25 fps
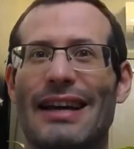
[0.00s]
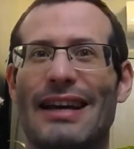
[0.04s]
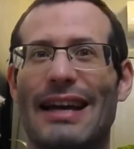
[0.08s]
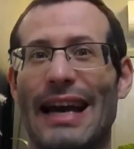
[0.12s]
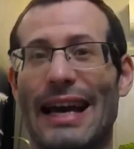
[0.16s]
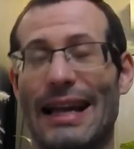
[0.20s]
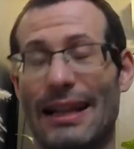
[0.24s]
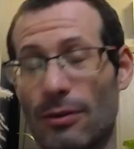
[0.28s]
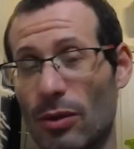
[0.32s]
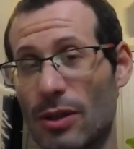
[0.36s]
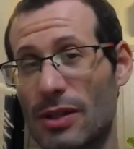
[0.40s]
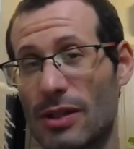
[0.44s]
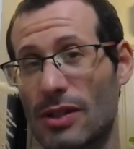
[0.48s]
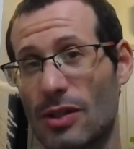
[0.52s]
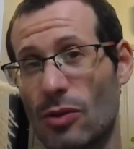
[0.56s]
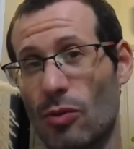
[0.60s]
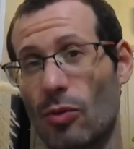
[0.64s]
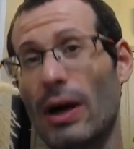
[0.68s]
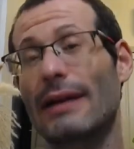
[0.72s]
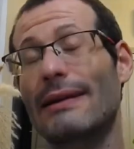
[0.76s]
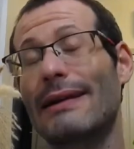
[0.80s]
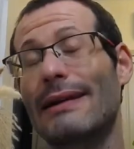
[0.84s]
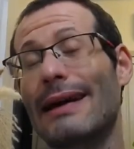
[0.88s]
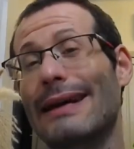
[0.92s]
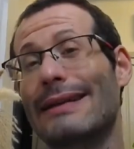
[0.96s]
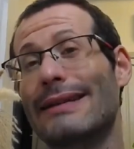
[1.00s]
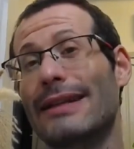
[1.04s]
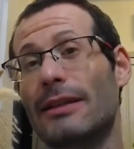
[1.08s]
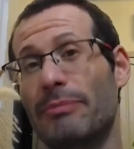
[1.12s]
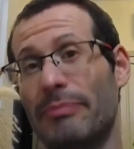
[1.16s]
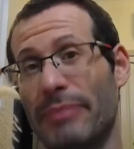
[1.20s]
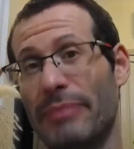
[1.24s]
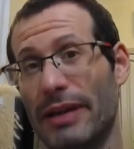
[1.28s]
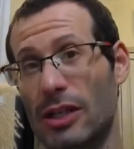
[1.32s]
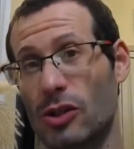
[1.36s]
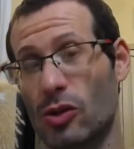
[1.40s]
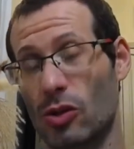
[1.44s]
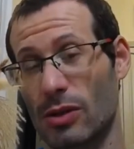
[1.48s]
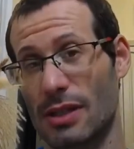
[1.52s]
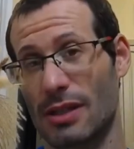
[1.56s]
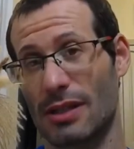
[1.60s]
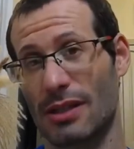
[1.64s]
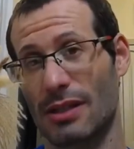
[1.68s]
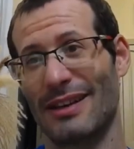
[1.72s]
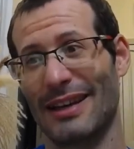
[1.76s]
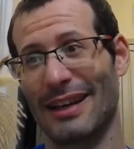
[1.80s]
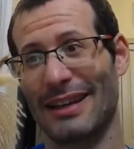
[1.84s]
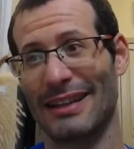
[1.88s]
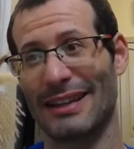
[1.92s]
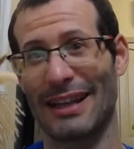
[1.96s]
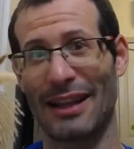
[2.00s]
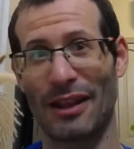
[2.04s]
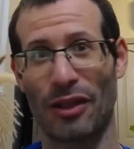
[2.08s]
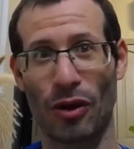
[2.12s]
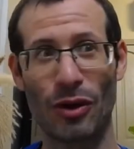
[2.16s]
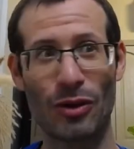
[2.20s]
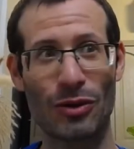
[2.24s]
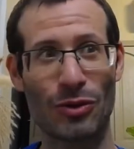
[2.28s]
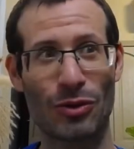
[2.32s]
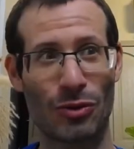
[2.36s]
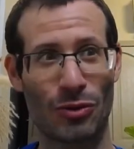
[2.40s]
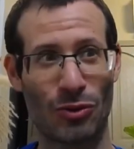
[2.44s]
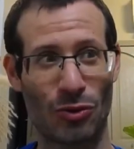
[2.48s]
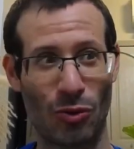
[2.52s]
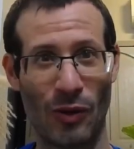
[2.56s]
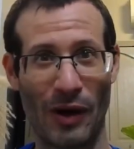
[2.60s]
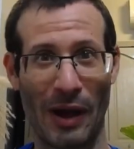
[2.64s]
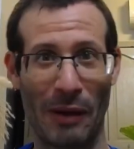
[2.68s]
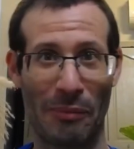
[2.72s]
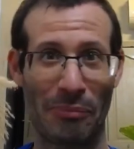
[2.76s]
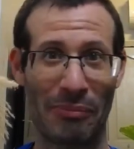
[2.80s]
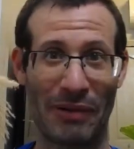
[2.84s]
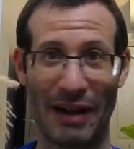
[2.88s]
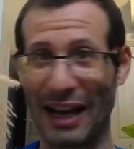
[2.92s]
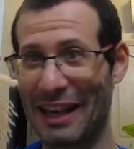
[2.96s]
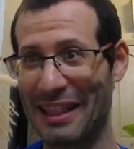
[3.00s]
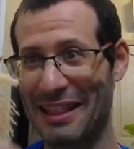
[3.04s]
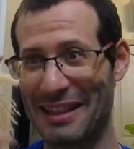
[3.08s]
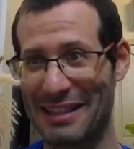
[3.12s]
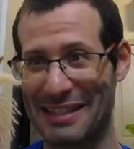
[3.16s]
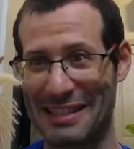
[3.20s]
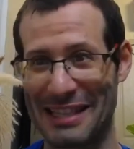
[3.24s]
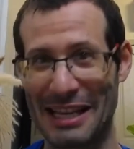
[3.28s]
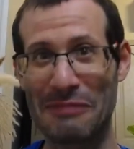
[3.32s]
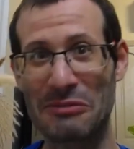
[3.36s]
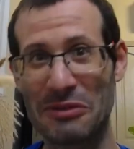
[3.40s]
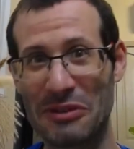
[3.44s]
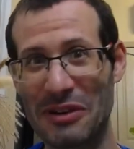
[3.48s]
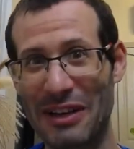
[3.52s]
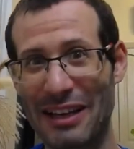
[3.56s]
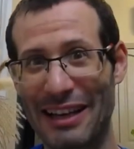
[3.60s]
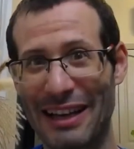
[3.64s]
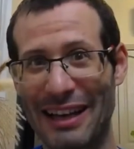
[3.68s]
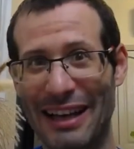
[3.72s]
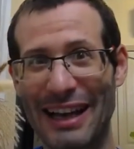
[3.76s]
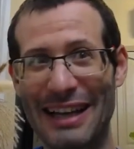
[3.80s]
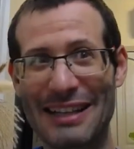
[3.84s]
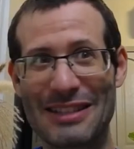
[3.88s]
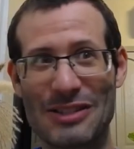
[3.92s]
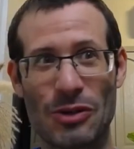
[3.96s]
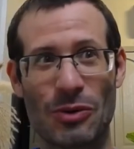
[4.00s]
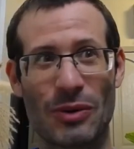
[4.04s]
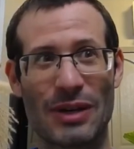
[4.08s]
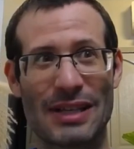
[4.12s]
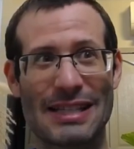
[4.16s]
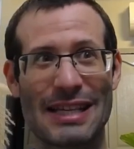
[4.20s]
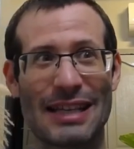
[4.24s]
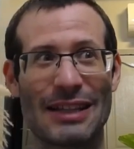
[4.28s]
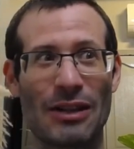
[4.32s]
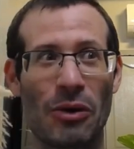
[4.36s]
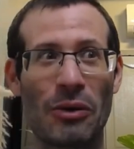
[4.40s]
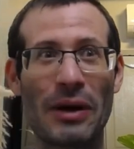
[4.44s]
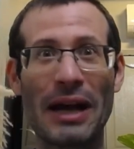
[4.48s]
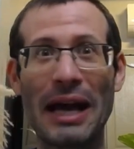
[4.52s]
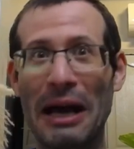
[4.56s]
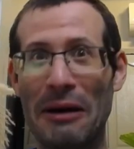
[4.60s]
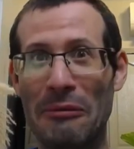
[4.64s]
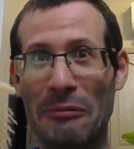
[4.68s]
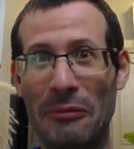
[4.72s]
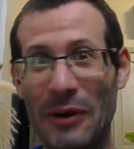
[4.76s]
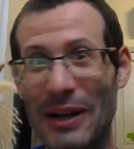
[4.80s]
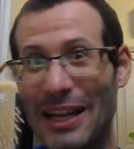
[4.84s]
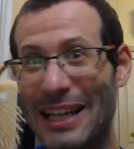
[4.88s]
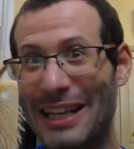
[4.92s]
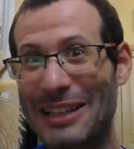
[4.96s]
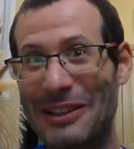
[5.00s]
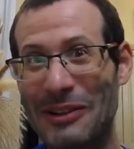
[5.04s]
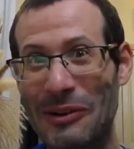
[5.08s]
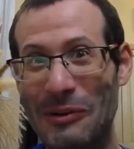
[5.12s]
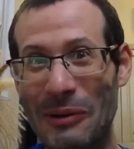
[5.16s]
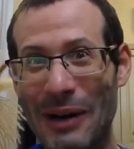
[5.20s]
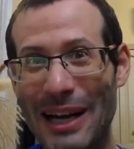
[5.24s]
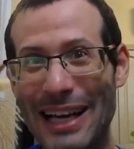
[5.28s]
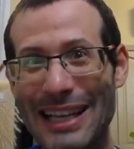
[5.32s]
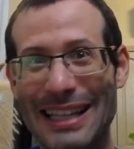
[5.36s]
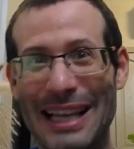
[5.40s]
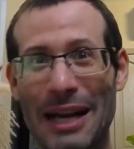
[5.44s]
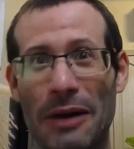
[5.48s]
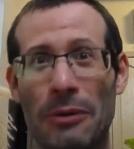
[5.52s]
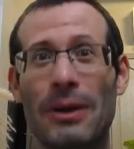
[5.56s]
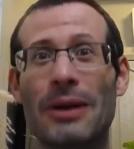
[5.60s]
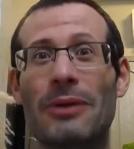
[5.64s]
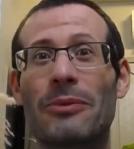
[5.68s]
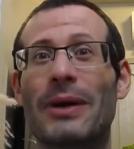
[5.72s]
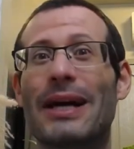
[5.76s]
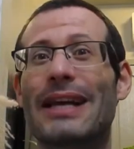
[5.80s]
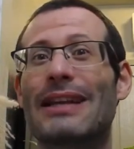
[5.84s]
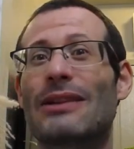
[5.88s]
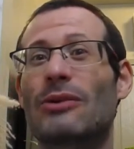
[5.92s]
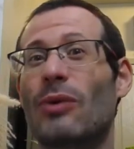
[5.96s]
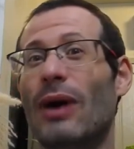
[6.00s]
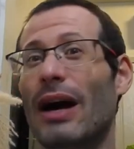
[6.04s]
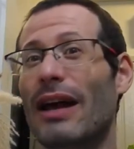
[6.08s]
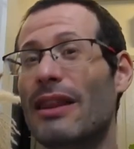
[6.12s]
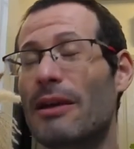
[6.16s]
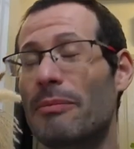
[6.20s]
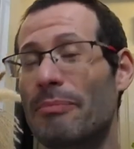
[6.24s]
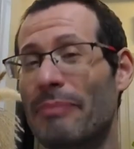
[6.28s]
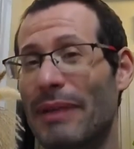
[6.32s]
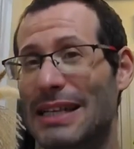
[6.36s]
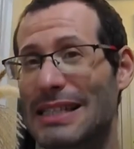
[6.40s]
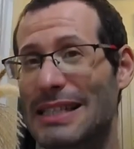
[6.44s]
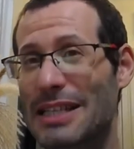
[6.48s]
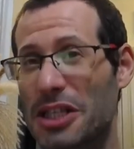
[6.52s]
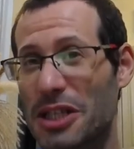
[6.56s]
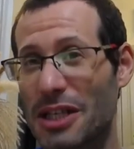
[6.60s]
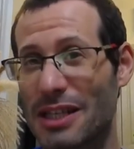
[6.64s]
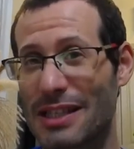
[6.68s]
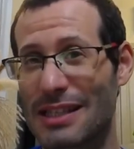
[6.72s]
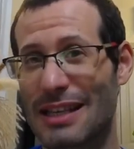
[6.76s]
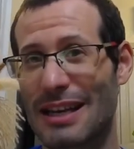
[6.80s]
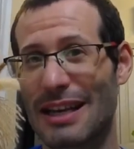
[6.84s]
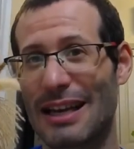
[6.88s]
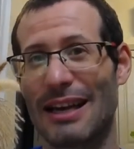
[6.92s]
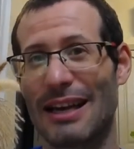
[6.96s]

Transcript: And it was 100 pesos. And I thought to apply the same trick again. So I said, okay, I'm willing to wait. I will wait to other passengers.